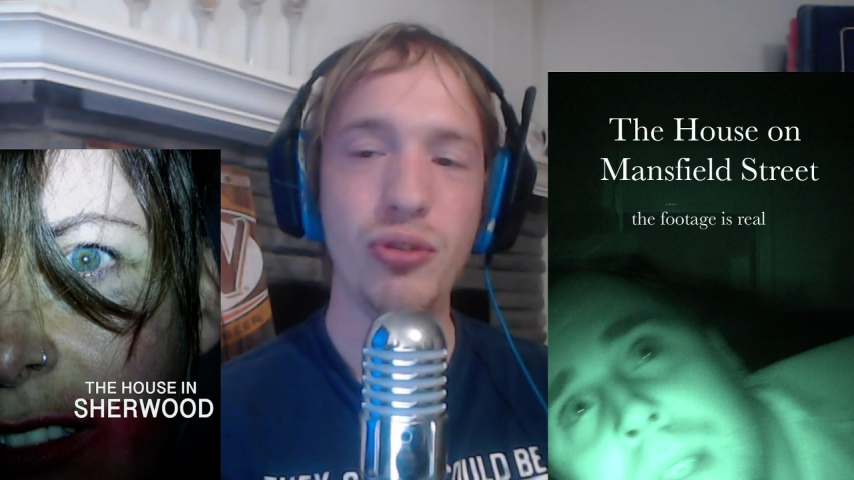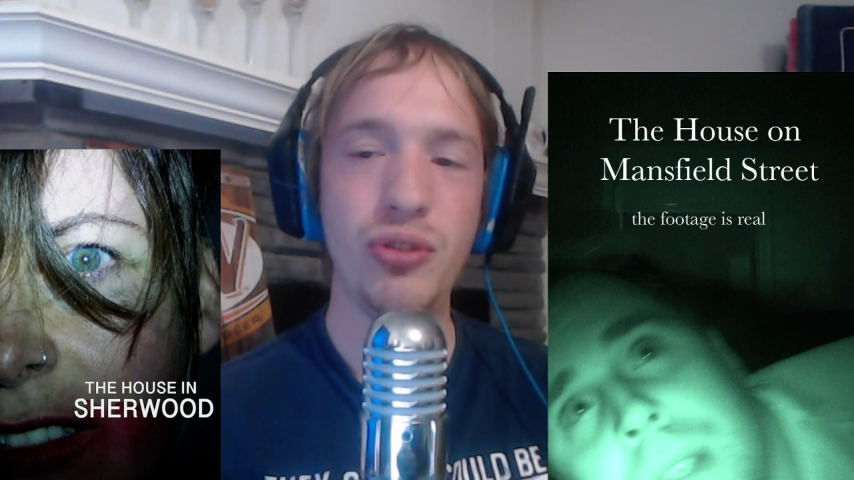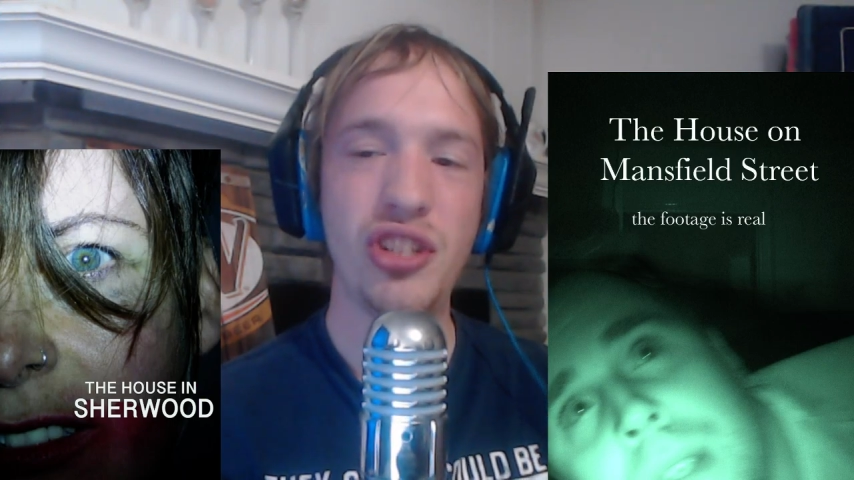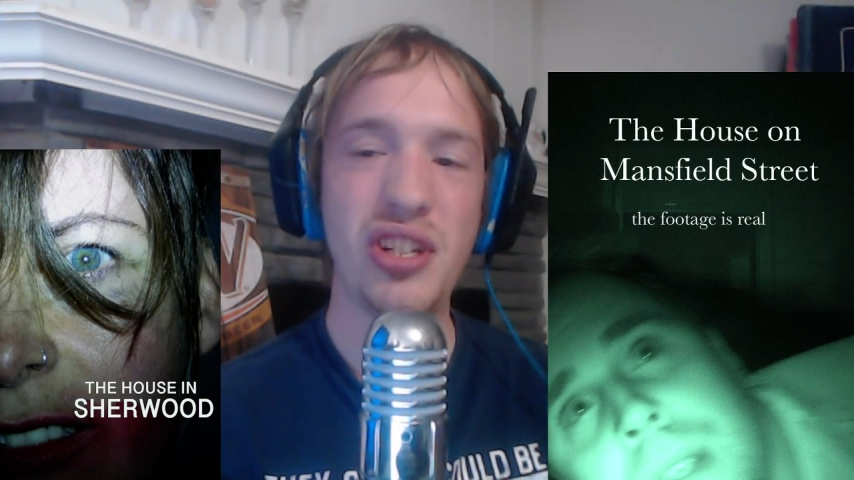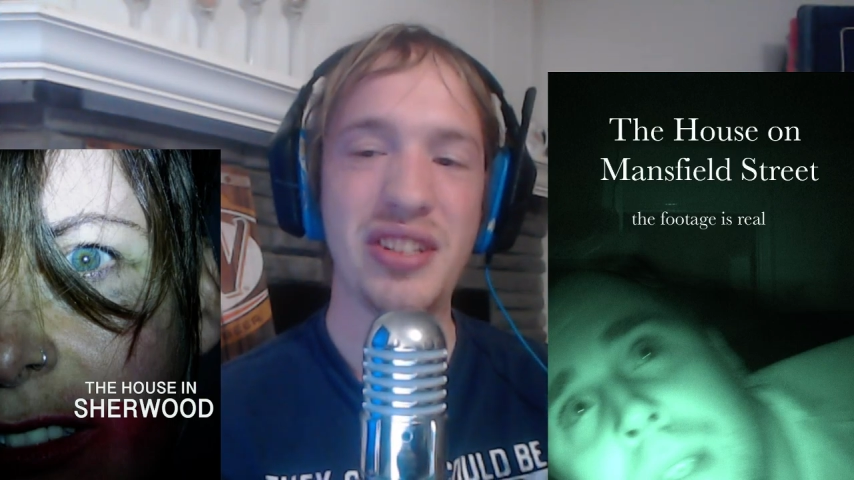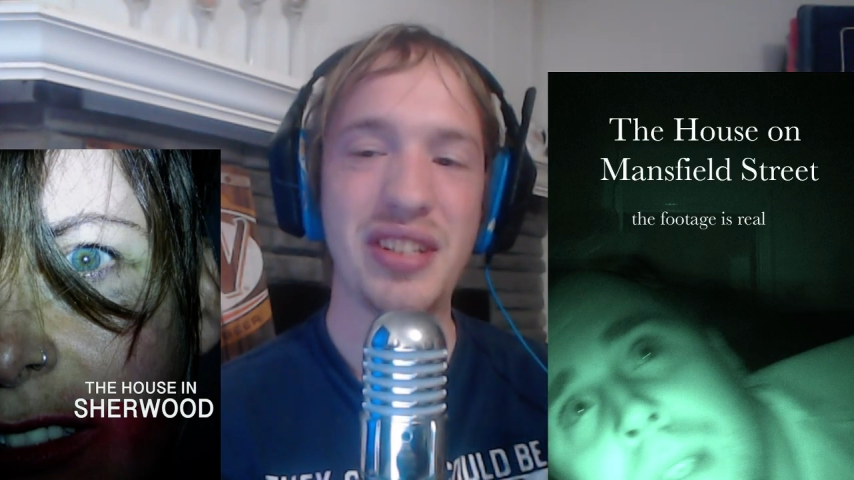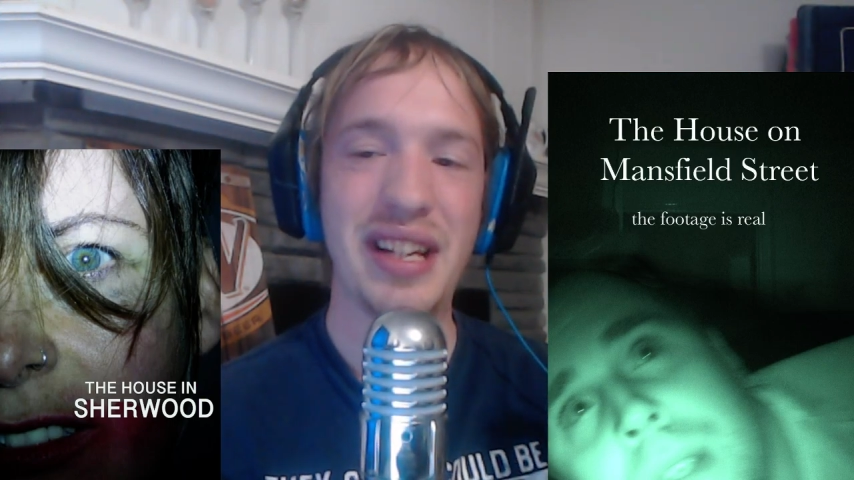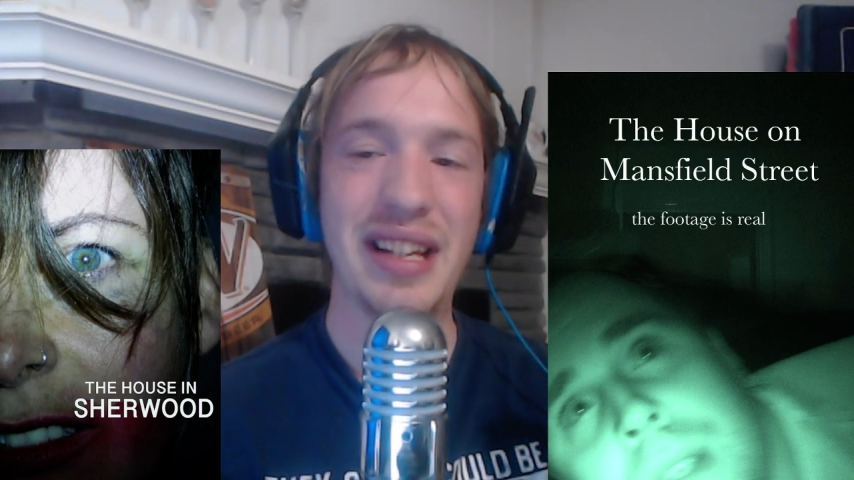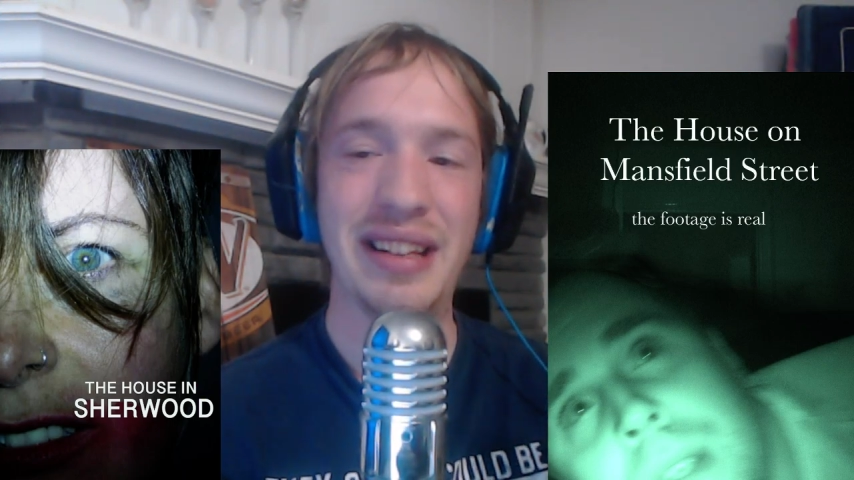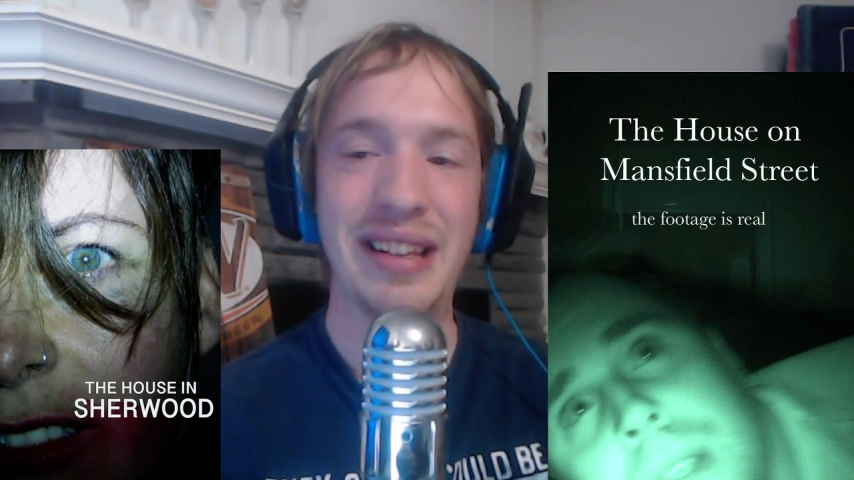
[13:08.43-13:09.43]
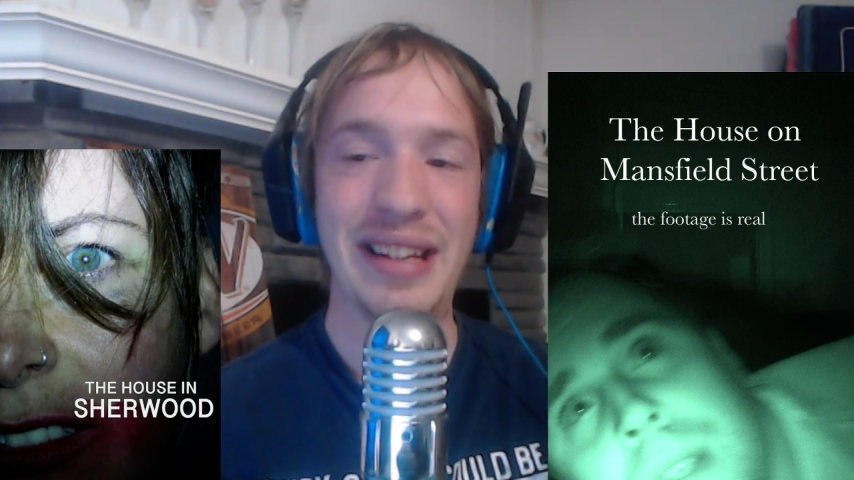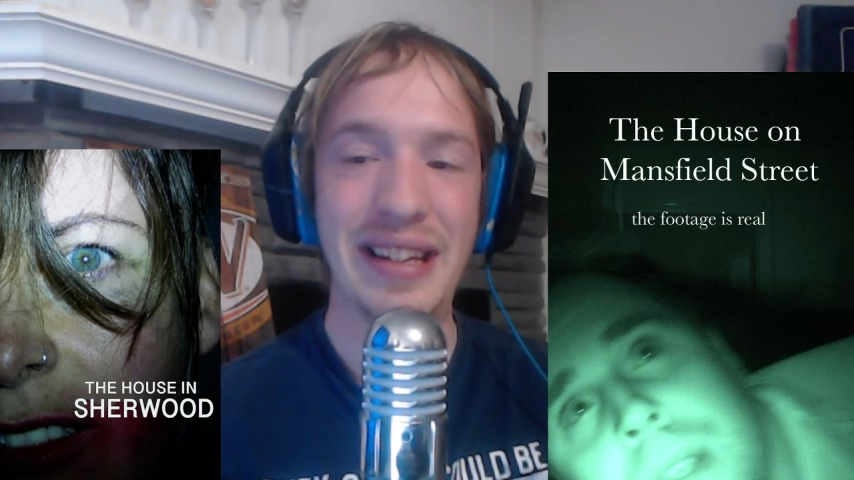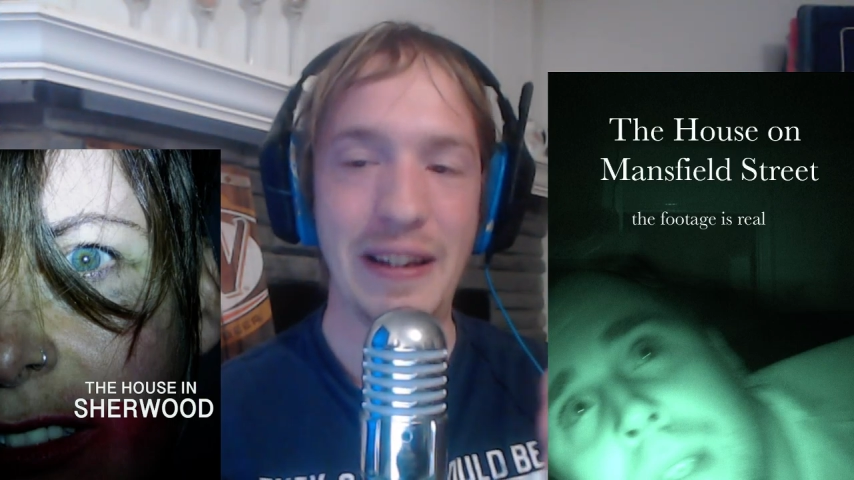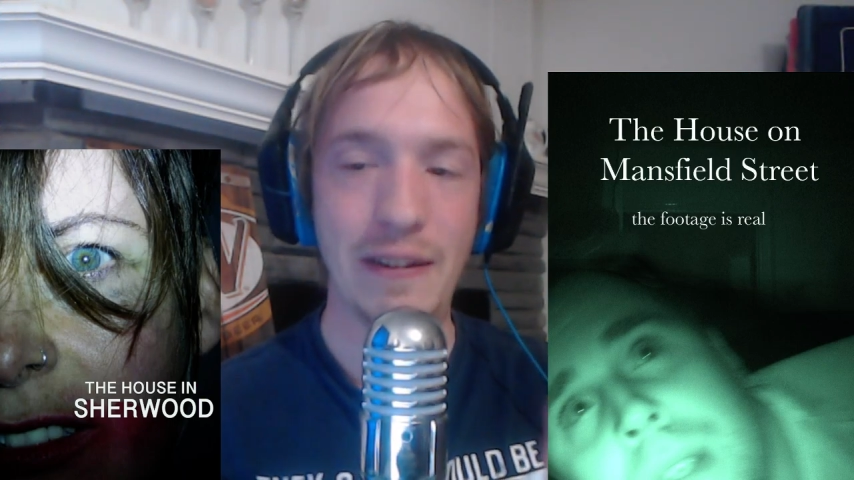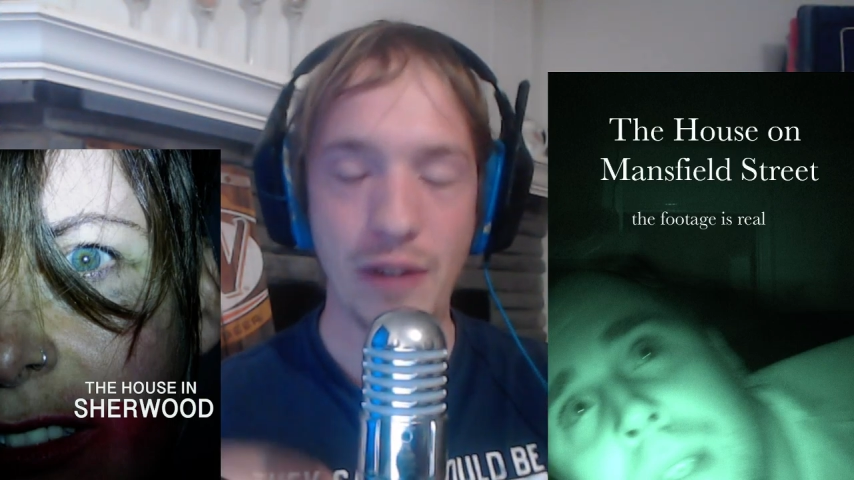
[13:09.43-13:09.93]
just
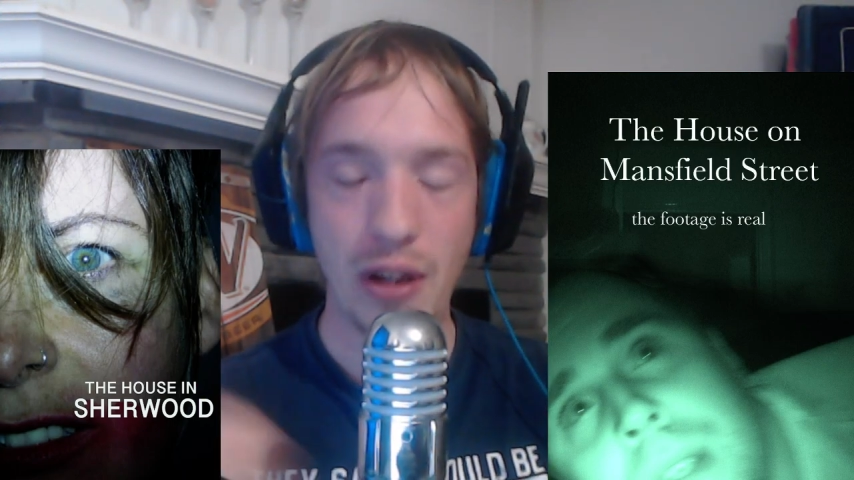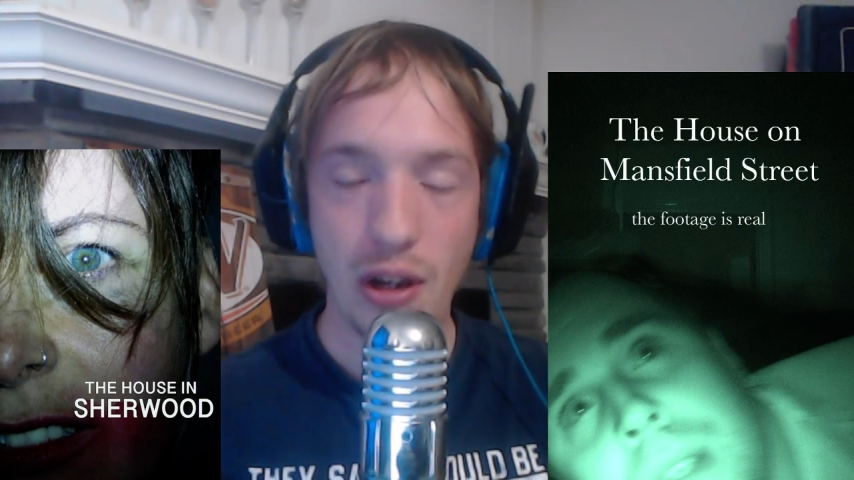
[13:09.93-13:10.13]
leave?